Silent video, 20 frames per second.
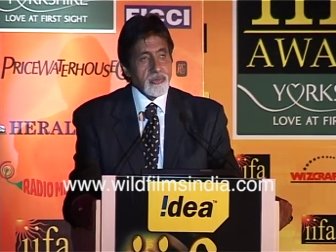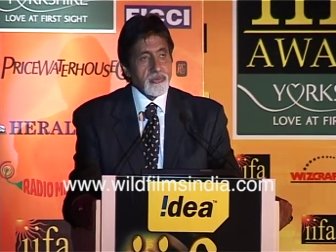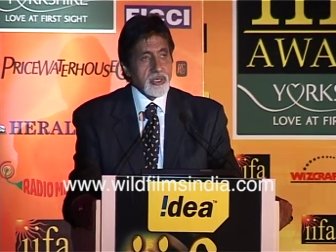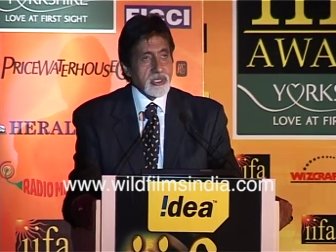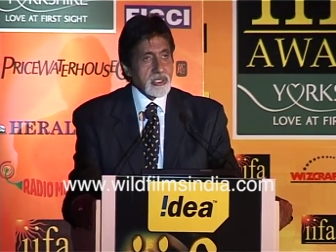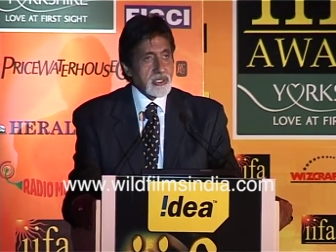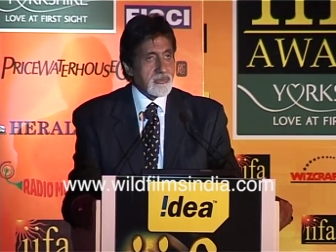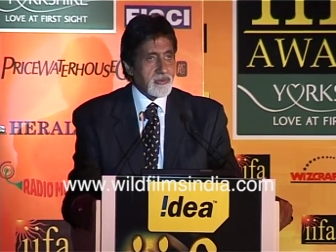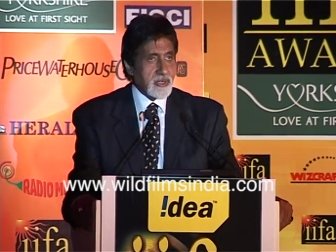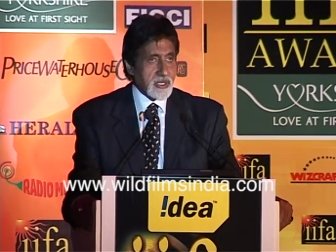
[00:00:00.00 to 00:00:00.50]

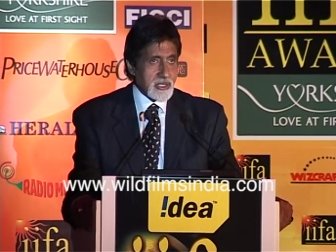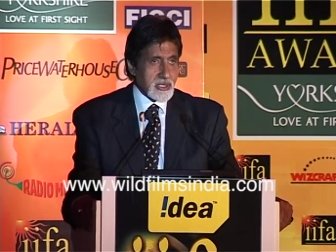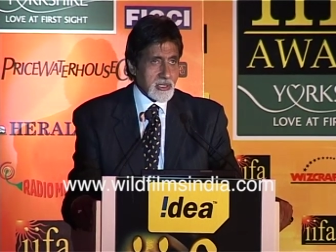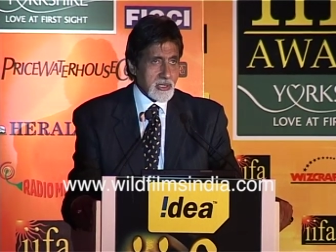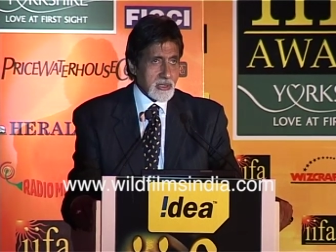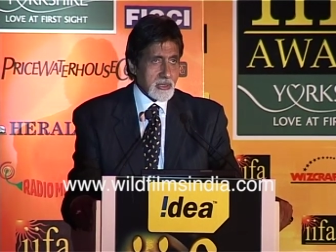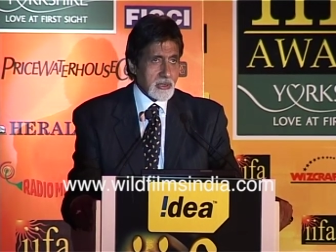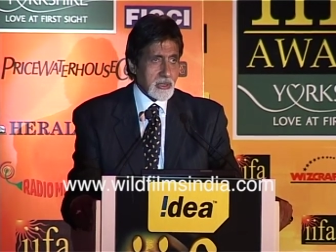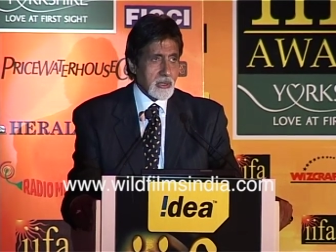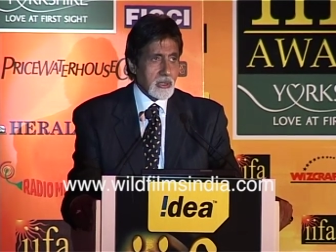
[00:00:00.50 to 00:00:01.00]
universe
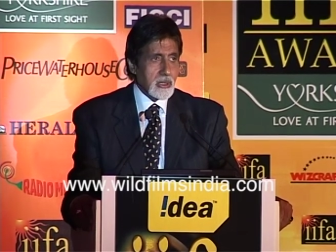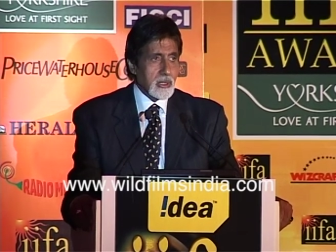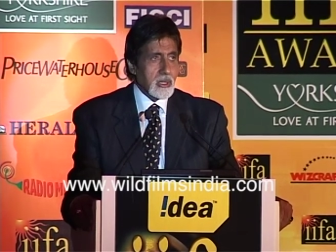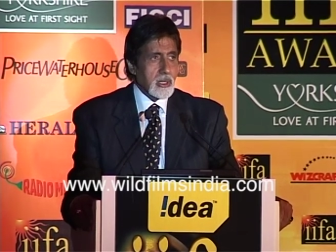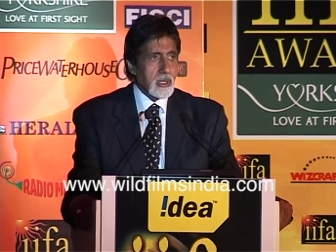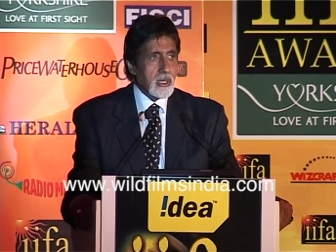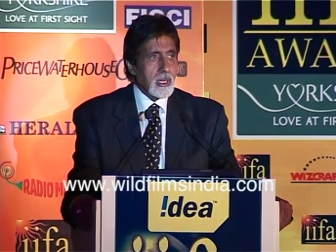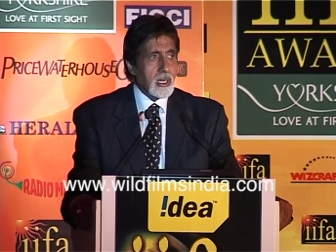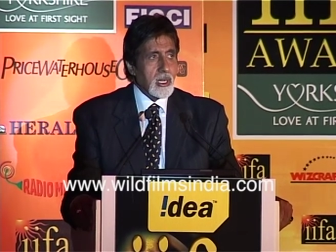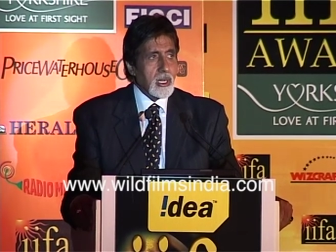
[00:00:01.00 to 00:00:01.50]
faces.
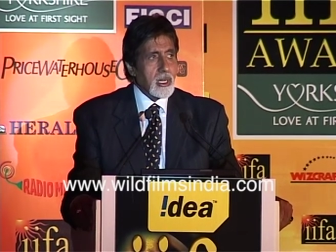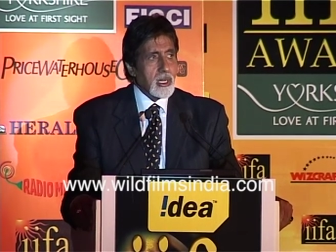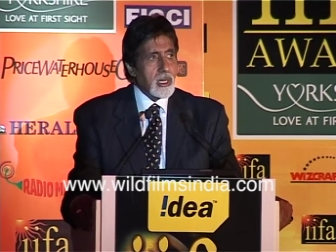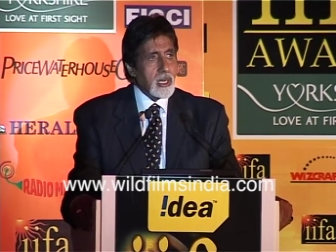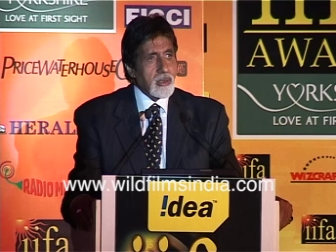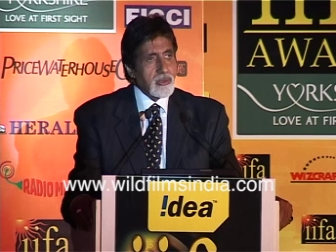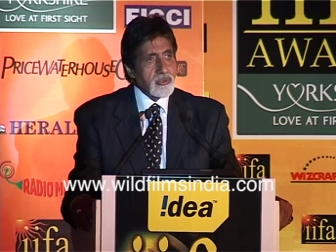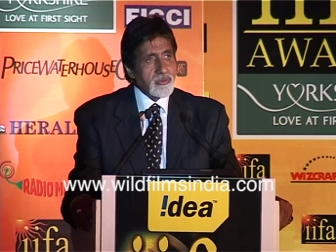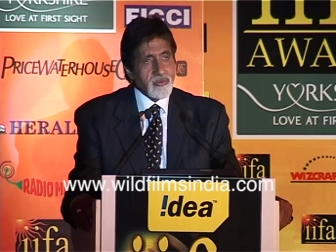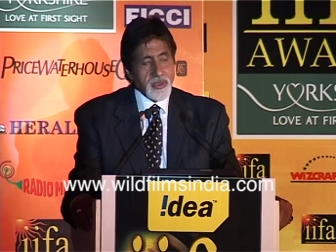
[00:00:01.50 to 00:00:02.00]
And
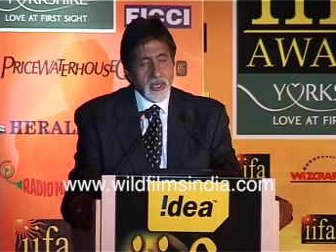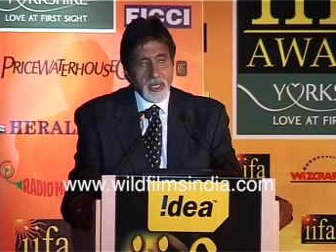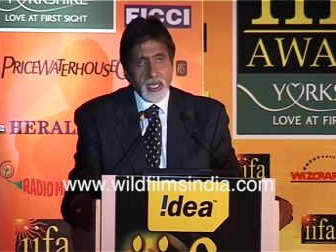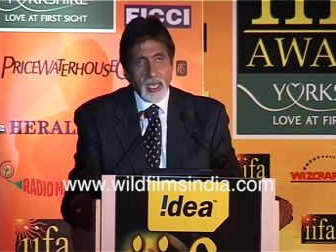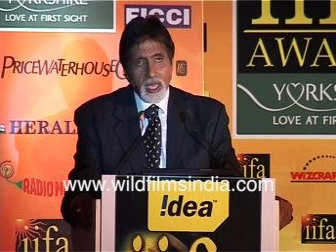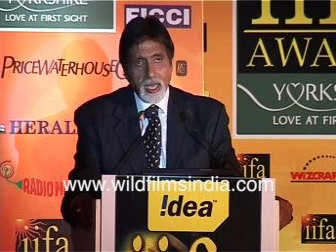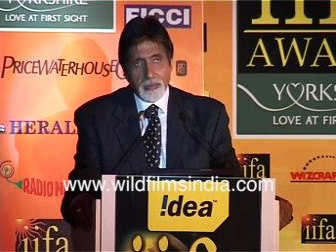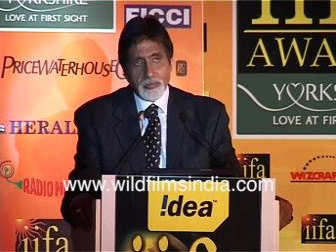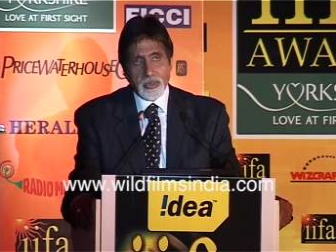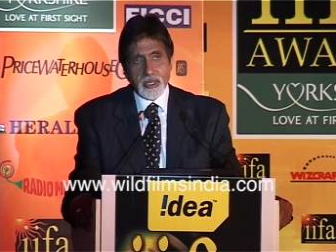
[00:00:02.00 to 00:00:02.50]
I was very
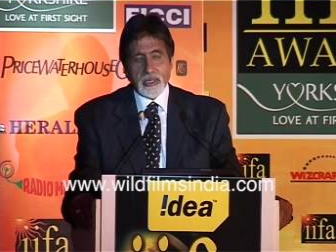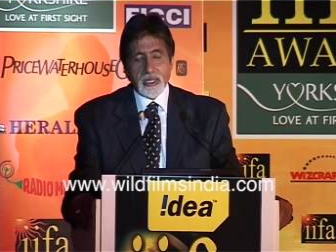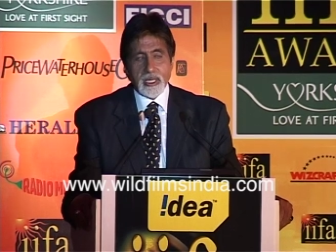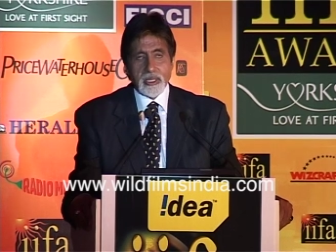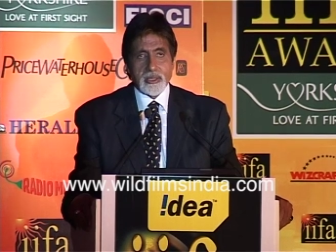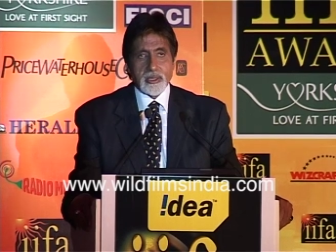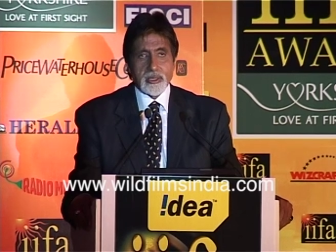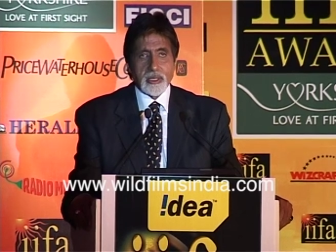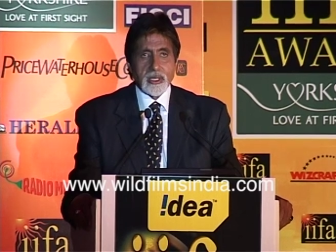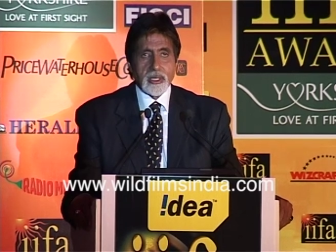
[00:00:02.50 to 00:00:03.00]
happy
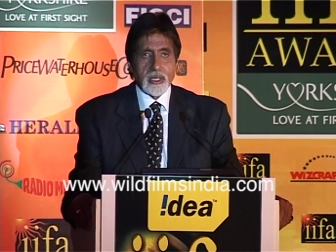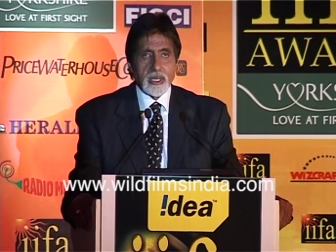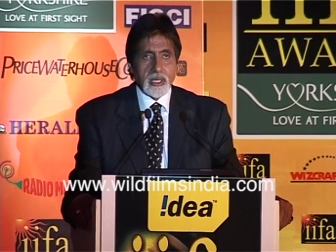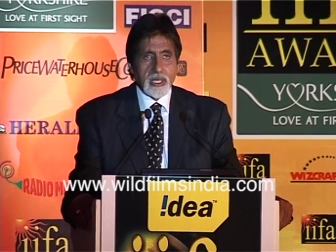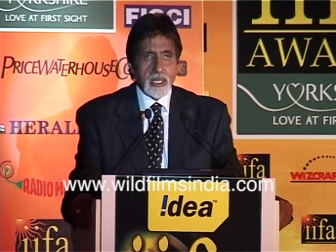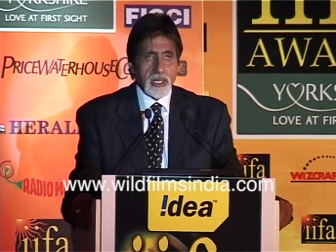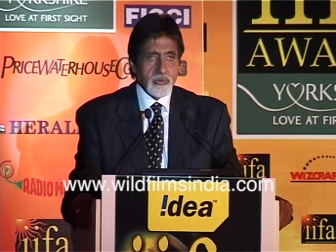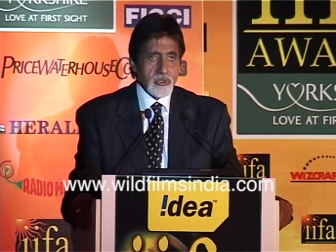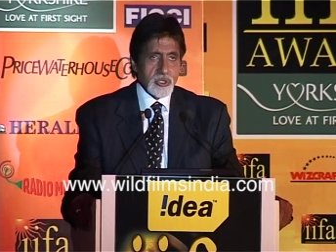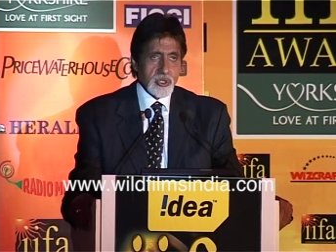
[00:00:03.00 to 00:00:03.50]
that
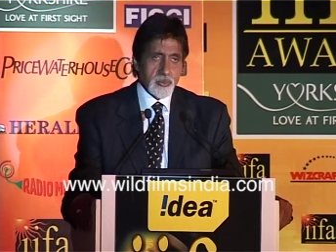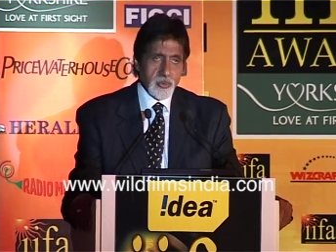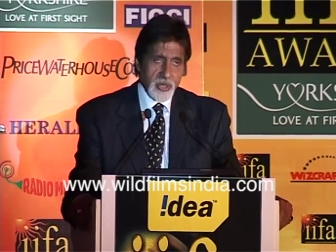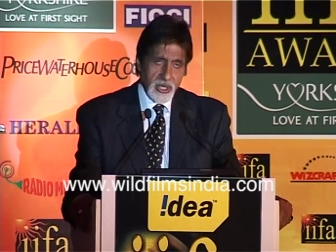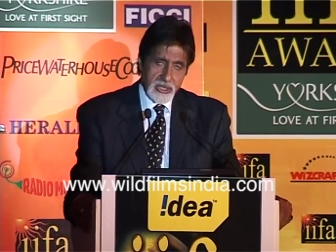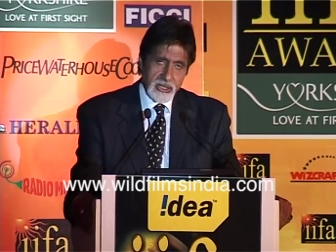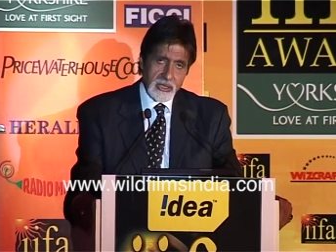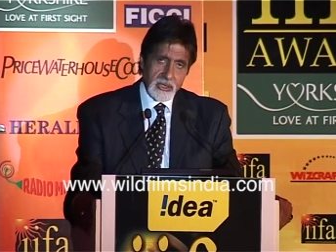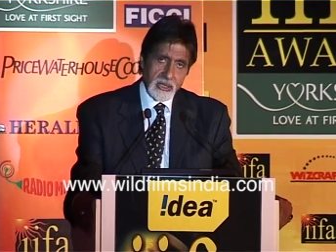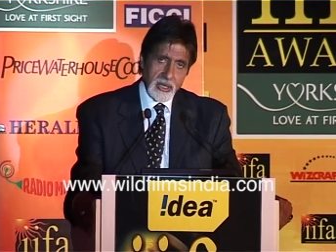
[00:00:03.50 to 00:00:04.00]
he was
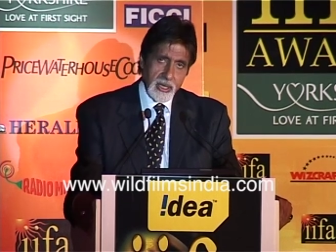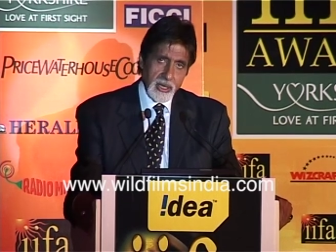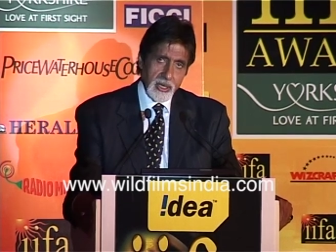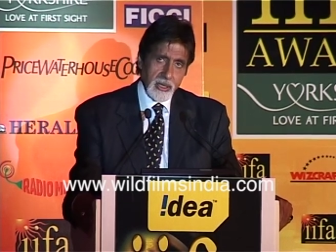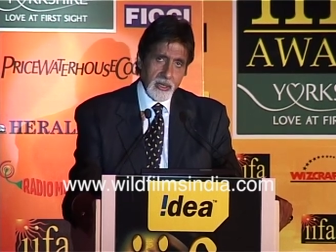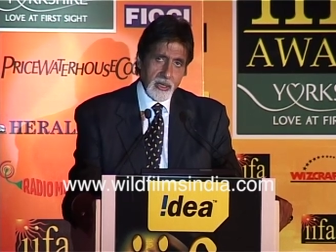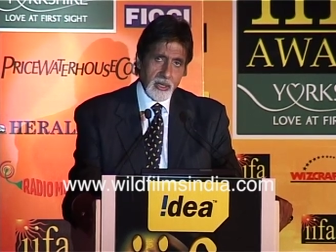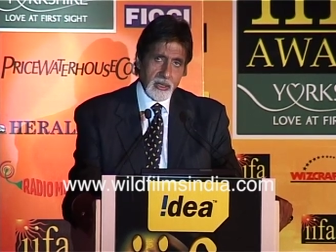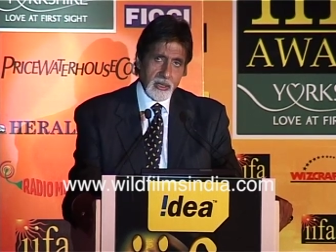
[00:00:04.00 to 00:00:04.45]
present there